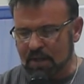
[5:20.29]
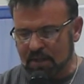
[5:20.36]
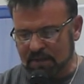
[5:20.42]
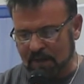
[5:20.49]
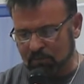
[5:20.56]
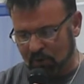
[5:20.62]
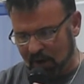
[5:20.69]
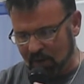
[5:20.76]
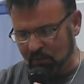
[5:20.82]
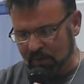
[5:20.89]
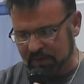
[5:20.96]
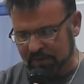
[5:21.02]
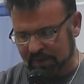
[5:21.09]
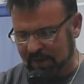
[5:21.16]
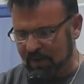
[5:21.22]
they brought
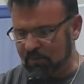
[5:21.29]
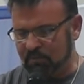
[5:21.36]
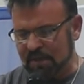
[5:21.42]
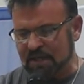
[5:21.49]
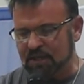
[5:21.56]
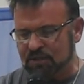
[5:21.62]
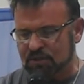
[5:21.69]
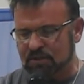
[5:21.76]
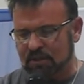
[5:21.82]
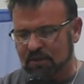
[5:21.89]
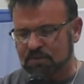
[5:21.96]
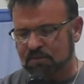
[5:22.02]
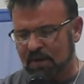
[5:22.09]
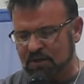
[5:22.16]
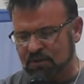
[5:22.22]
with them each their
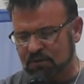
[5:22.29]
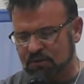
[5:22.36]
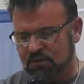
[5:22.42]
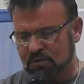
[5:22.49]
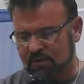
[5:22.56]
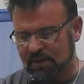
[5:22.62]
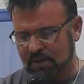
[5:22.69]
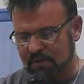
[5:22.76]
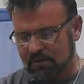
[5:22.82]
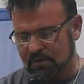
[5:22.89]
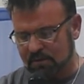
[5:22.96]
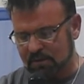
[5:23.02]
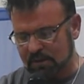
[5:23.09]
special strength,